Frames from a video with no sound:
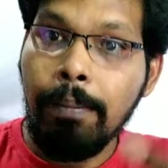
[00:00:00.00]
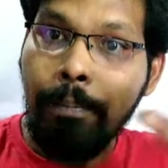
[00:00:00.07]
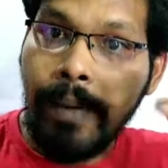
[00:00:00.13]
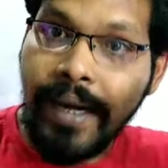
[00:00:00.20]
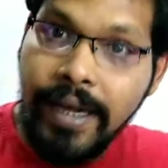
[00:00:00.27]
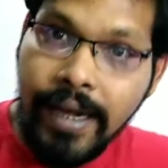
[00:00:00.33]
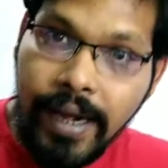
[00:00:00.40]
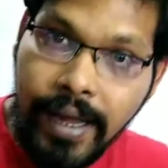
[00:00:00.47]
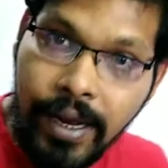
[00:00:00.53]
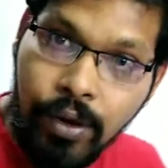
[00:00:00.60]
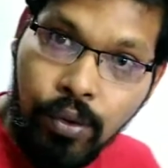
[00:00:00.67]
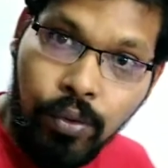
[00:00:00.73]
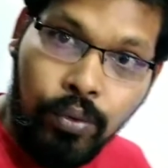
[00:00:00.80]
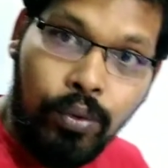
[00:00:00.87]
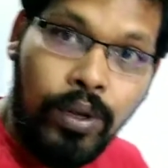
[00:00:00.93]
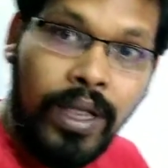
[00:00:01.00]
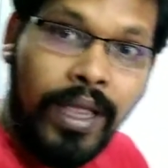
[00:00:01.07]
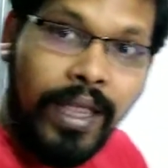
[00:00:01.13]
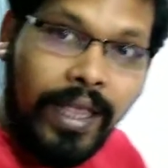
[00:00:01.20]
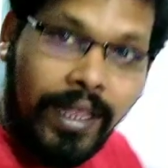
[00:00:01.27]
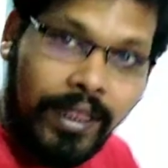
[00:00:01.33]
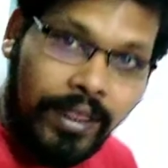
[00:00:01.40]
But now
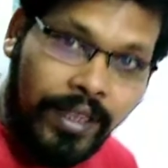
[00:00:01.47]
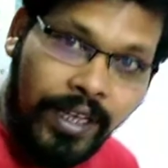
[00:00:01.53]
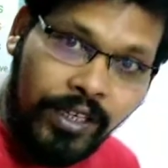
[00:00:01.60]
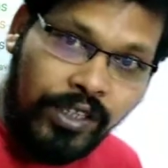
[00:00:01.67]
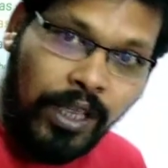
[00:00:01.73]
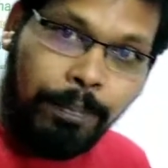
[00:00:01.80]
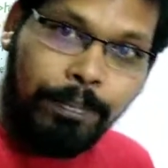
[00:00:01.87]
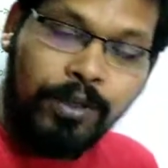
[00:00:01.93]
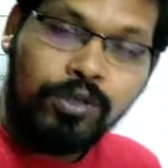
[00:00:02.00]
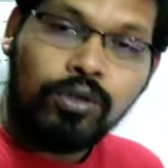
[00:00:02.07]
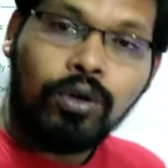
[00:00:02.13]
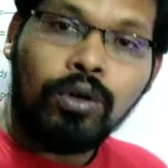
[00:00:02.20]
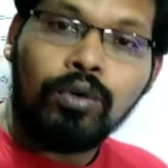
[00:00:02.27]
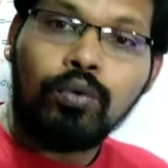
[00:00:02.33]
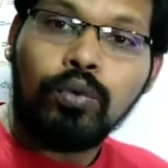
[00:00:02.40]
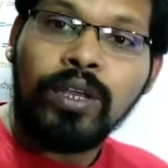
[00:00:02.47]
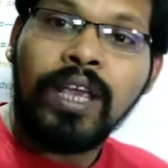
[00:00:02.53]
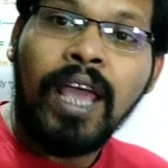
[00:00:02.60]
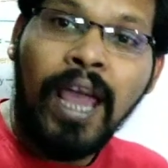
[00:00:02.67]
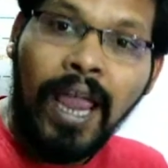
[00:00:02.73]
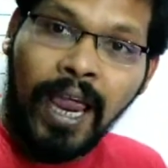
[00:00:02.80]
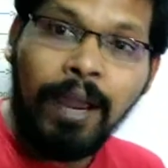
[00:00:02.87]
in this episode
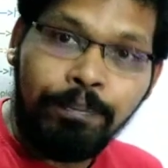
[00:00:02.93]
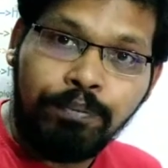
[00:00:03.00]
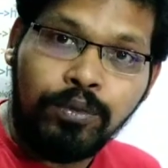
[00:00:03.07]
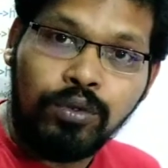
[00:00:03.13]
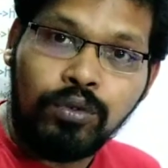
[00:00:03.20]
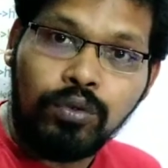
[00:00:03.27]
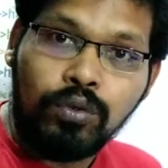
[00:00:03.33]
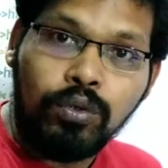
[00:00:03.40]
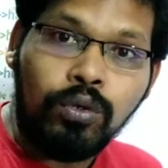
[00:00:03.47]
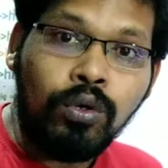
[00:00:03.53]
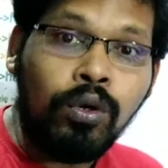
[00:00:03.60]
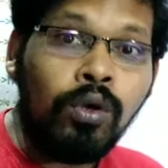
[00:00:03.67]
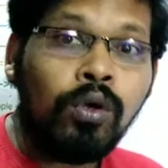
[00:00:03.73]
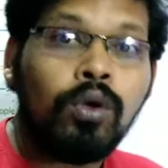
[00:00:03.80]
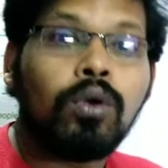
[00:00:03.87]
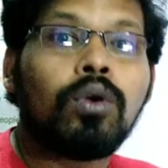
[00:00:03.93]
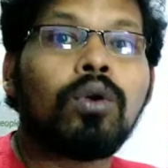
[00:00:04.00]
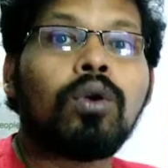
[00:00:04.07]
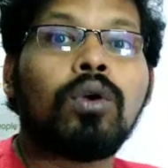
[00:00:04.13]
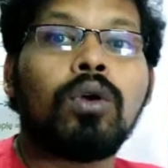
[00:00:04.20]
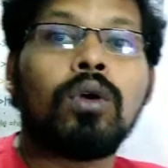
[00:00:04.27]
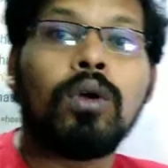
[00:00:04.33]
we have
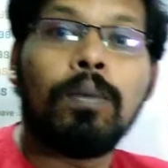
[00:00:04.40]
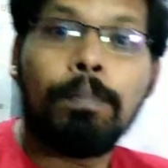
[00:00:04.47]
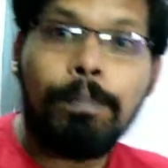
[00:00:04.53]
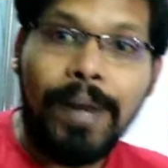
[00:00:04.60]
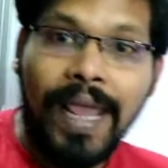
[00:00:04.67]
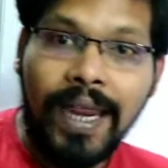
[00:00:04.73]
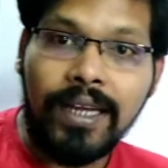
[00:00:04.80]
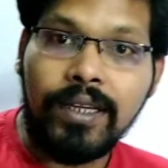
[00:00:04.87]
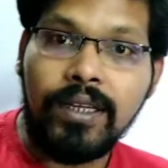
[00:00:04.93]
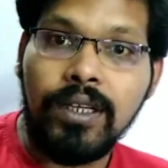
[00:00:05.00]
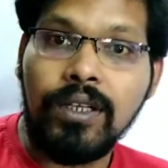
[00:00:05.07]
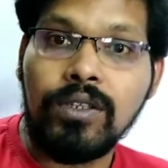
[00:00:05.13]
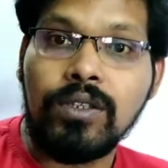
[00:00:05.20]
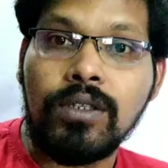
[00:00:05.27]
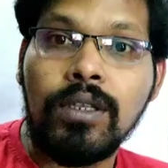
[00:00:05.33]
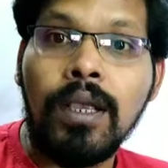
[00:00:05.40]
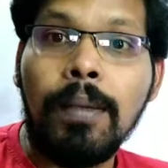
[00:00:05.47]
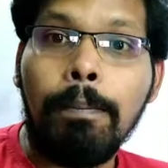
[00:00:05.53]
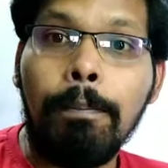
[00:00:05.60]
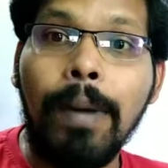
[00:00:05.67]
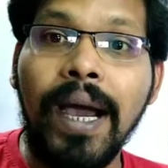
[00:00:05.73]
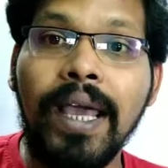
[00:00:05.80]
to practice
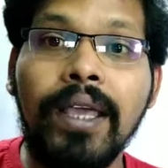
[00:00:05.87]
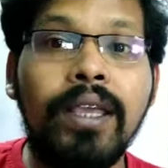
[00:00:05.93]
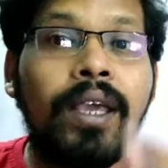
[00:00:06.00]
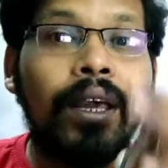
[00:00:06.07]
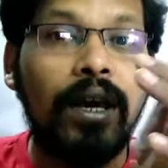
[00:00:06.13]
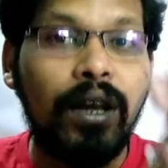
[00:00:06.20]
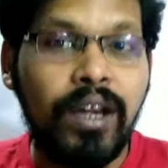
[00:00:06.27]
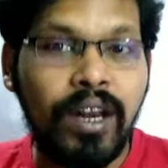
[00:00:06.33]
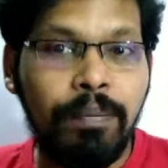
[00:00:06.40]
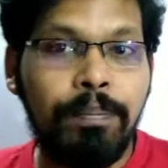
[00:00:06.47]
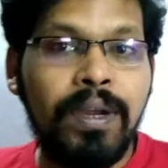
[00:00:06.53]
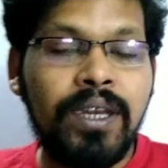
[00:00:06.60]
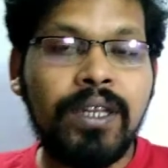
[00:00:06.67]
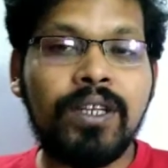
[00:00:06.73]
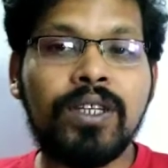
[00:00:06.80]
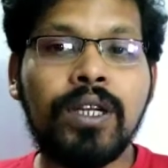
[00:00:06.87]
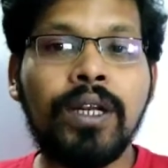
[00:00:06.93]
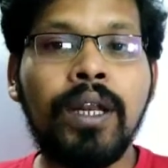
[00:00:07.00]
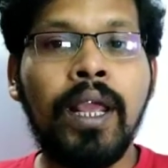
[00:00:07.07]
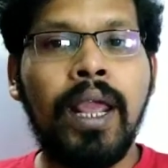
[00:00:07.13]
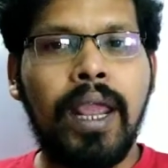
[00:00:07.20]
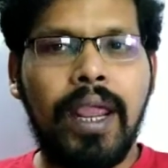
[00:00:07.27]
by
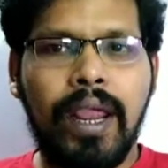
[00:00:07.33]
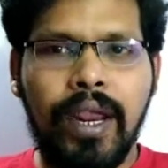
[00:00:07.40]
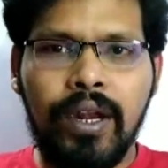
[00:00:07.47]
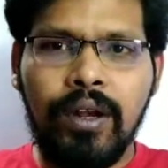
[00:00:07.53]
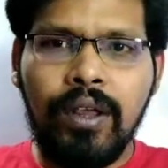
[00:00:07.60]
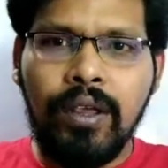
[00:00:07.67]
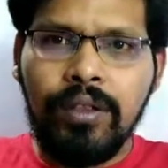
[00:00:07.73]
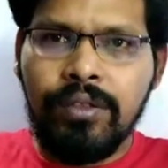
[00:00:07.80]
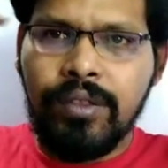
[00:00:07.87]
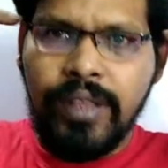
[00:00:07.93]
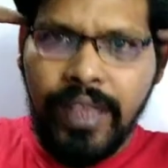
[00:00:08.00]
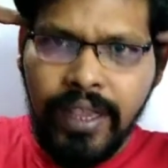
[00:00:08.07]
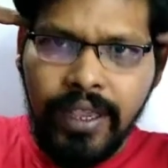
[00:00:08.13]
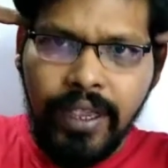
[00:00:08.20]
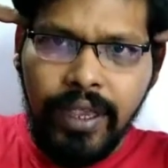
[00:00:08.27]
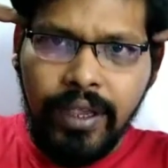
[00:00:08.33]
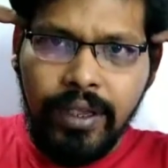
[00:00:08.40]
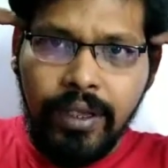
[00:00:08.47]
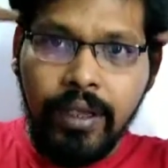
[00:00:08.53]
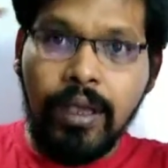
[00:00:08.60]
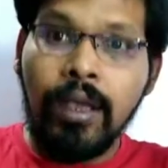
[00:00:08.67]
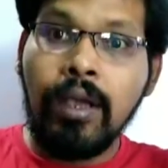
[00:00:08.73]
repetition and
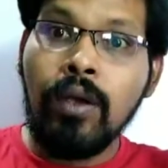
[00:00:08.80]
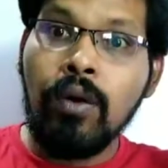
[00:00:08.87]
thinking.